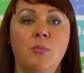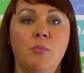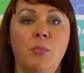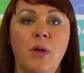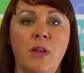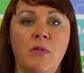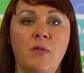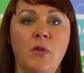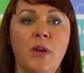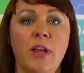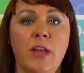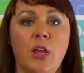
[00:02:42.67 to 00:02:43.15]

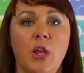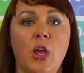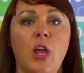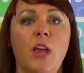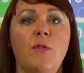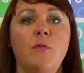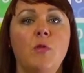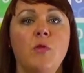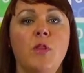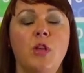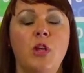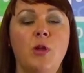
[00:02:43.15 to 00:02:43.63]
Be very
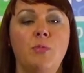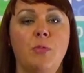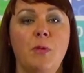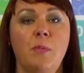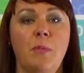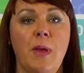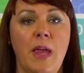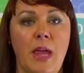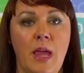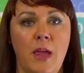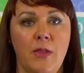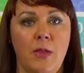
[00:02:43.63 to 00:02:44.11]
careful that you
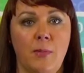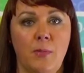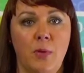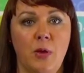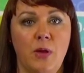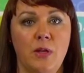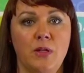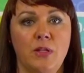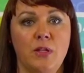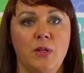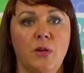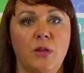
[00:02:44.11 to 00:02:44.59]
prepare the
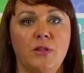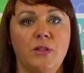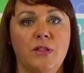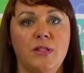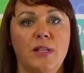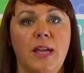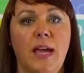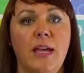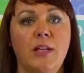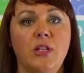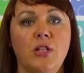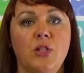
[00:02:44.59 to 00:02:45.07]
person on
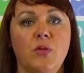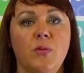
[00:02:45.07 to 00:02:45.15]
stage